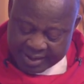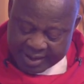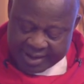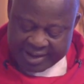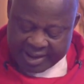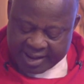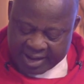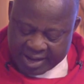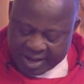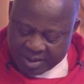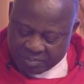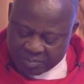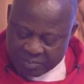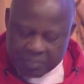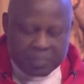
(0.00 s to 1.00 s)
In
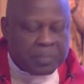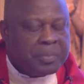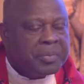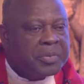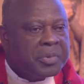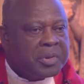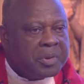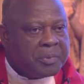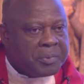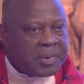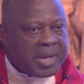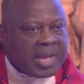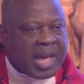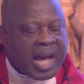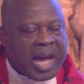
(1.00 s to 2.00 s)
him
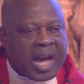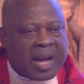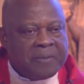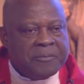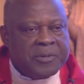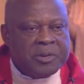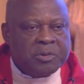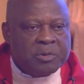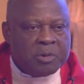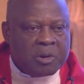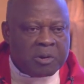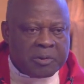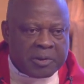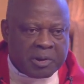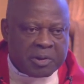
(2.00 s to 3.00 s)
we are
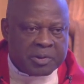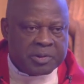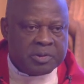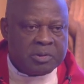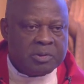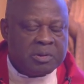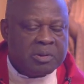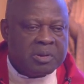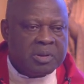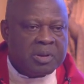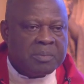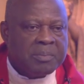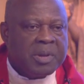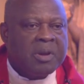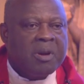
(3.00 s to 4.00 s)
victorious
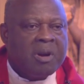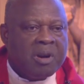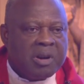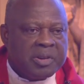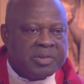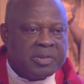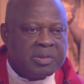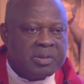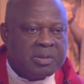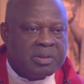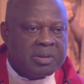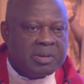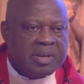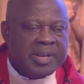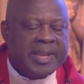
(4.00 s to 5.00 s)
because
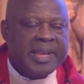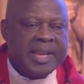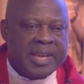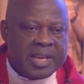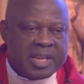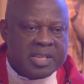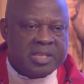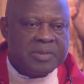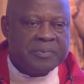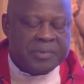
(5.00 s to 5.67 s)
he is